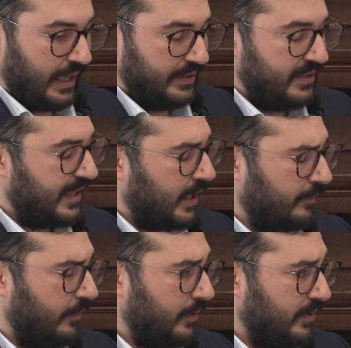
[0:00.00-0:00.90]
And this act
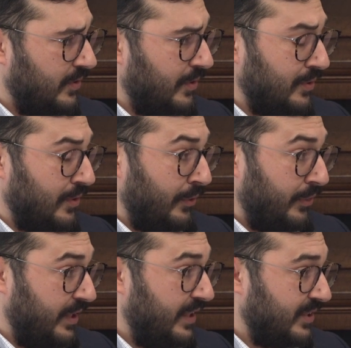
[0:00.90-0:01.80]
focuses on
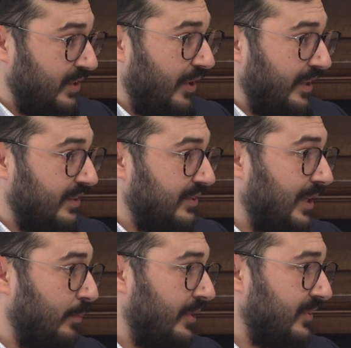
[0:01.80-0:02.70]
things like
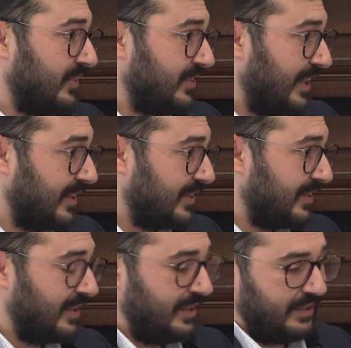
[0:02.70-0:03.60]
someone's
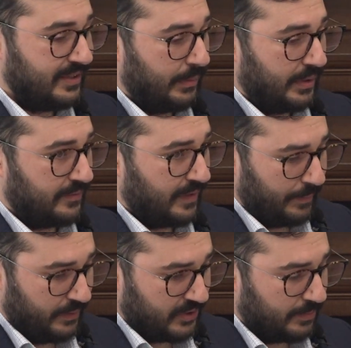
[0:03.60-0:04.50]
sex, someone's
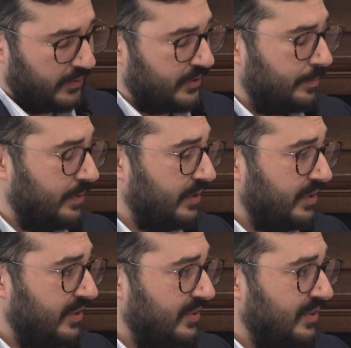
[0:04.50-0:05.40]
family
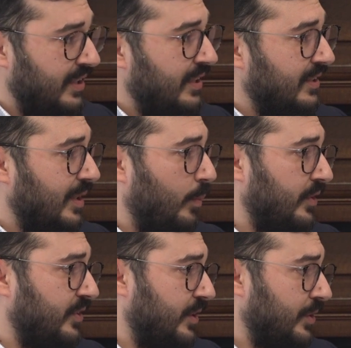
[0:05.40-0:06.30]
responsibilities,
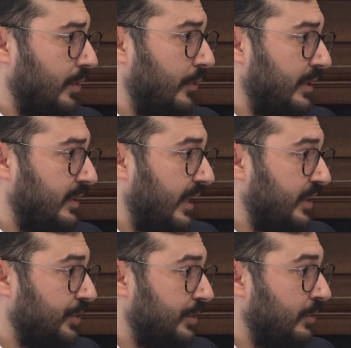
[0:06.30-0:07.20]
someone's sexual
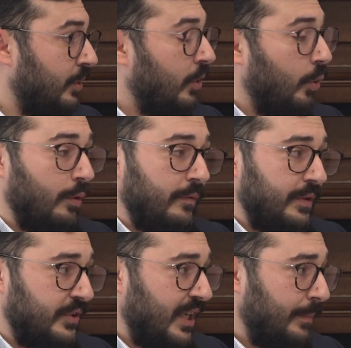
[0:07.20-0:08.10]
orientation, or for
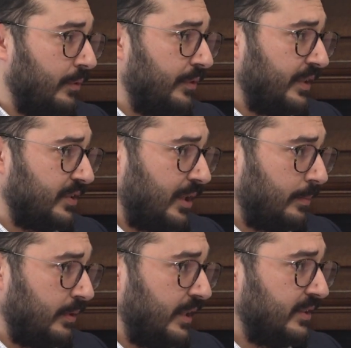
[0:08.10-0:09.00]
example, things
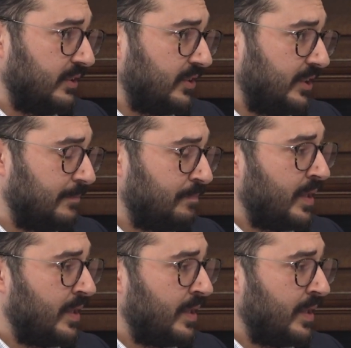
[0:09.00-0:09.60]
like pregnancy.